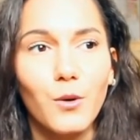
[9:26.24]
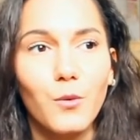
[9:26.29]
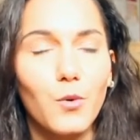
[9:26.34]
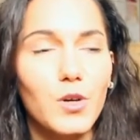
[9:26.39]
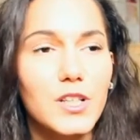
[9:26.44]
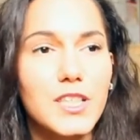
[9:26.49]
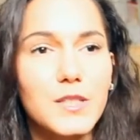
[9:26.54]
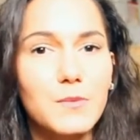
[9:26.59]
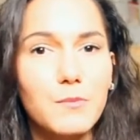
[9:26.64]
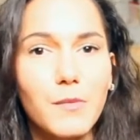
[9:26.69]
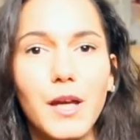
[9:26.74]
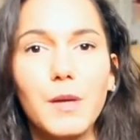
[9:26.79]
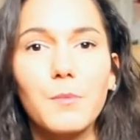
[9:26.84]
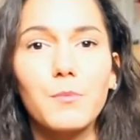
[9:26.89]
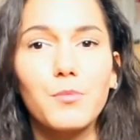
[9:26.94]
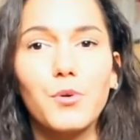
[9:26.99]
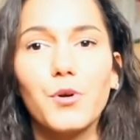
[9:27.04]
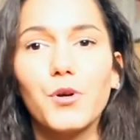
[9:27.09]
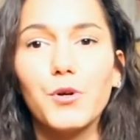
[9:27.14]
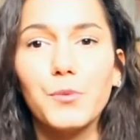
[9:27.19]
what's my
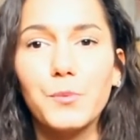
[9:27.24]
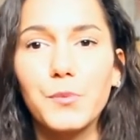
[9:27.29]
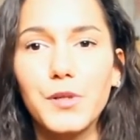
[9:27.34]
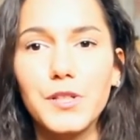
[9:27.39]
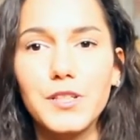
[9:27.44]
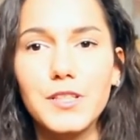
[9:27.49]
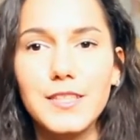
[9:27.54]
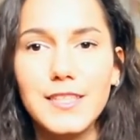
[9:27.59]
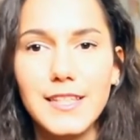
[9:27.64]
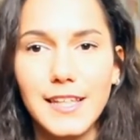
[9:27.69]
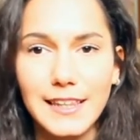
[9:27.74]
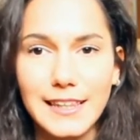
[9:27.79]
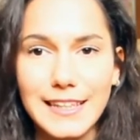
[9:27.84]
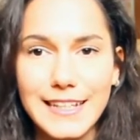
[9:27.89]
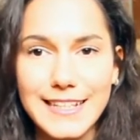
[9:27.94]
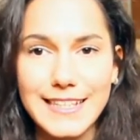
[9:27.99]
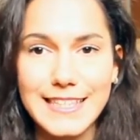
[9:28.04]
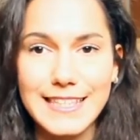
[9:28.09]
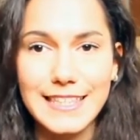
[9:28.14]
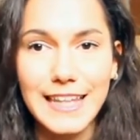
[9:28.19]
purpose in
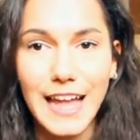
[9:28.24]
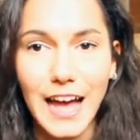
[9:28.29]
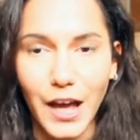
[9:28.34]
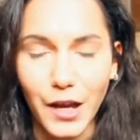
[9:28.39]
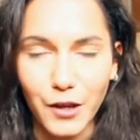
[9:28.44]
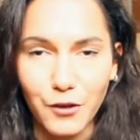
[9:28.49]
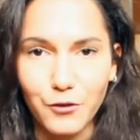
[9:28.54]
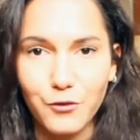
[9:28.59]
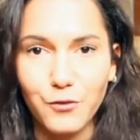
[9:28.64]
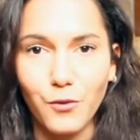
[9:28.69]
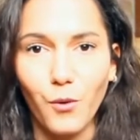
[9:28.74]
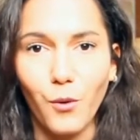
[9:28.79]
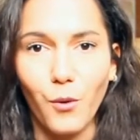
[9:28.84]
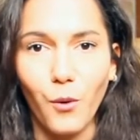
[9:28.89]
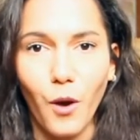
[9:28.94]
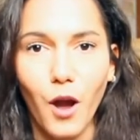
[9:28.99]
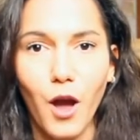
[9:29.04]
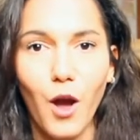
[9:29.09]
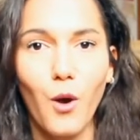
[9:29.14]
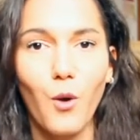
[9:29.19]
this life?
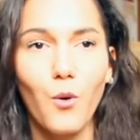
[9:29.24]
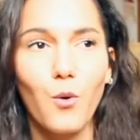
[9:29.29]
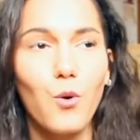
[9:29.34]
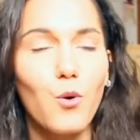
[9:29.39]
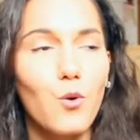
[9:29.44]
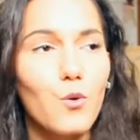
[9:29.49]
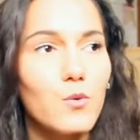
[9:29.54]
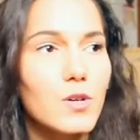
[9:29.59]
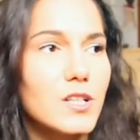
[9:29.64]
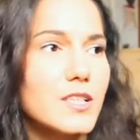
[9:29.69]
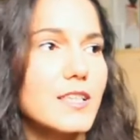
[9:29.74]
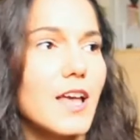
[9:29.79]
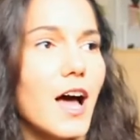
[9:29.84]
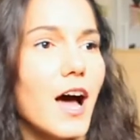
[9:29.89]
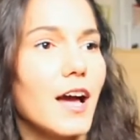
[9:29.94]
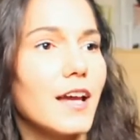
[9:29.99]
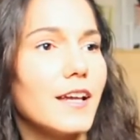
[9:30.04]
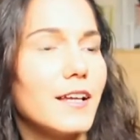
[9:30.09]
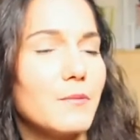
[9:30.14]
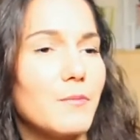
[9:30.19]
Or who was
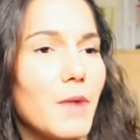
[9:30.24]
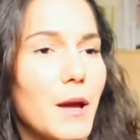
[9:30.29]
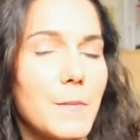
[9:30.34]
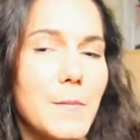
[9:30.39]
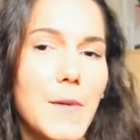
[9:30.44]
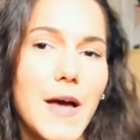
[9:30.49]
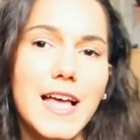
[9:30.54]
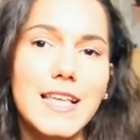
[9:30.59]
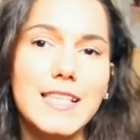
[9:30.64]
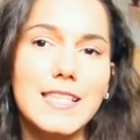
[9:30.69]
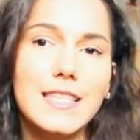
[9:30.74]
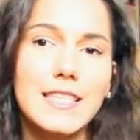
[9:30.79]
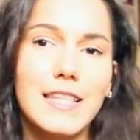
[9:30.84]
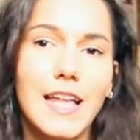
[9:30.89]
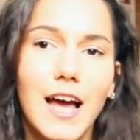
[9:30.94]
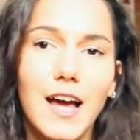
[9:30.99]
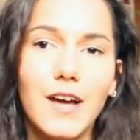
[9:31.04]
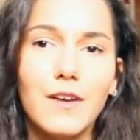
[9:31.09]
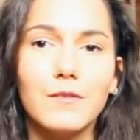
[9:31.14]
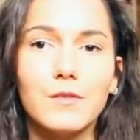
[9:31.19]
I in my past
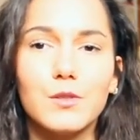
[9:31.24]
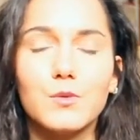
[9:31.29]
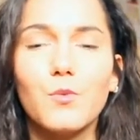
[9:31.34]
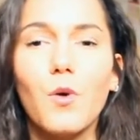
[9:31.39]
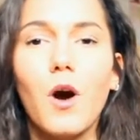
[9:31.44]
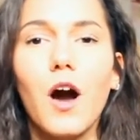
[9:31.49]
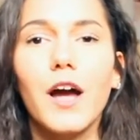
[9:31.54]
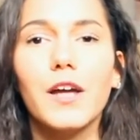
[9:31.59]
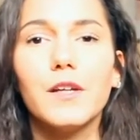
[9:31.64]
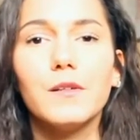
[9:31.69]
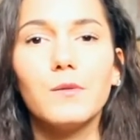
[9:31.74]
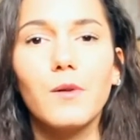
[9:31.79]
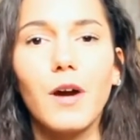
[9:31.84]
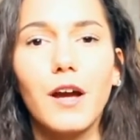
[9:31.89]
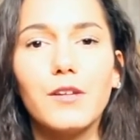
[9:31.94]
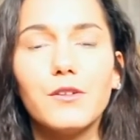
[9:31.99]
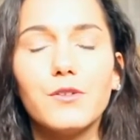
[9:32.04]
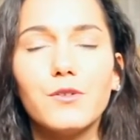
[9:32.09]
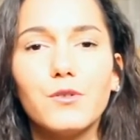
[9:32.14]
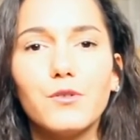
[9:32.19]
lives? Why do
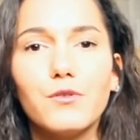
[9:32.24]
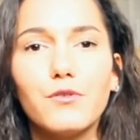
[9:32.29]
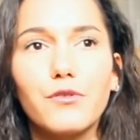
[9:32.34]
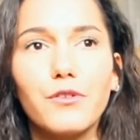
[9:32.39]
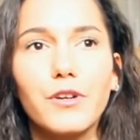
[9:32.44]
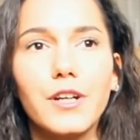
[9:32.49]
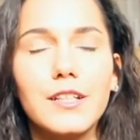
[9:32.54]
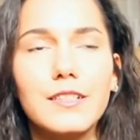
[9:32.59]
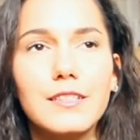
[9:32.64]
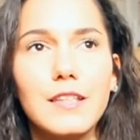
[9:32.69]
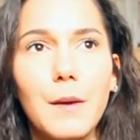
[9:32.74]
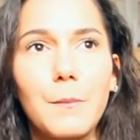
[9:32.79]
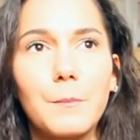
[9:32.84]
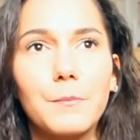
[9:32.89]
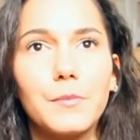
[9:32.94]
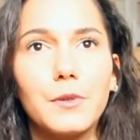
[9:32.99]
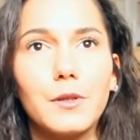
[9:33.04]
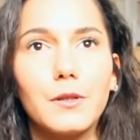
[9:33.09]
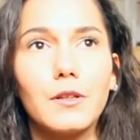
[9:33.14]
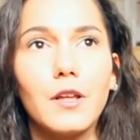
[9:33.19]
I do, for
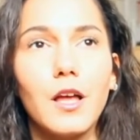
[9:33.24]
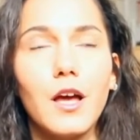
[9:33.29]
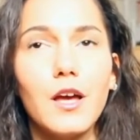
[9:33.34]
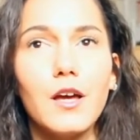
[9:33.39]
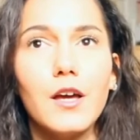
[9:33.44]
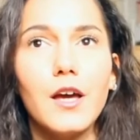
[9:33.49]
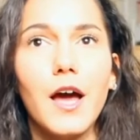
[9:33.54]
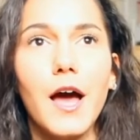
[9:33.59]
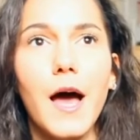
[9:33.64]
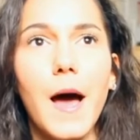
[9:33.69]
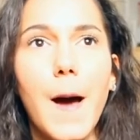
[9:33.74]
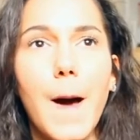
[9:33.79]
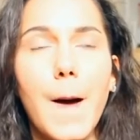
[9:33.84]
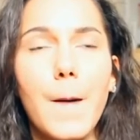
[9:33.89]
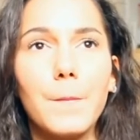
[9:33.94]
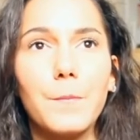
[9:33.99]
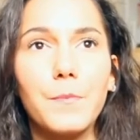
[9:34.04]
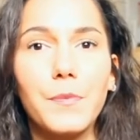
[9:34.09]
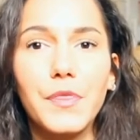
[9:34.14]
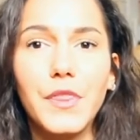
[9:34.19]
example,
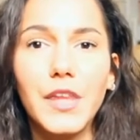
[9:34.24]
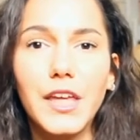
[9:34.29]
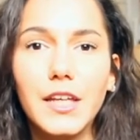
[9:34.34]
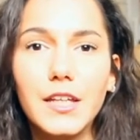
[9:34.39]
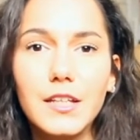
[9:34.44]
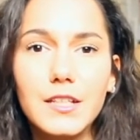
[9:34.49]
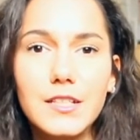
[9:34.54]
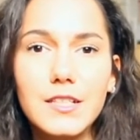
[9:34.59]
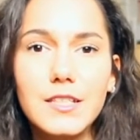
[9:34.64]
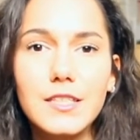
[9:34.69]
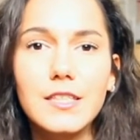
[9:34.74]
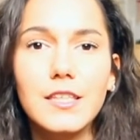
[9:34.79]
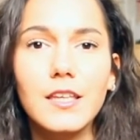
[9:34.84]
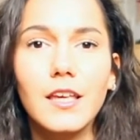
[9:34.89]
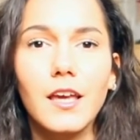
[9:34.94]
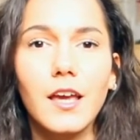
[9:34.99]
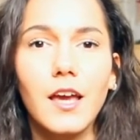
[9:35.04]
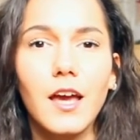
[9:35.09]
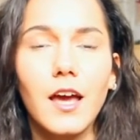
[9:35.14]
things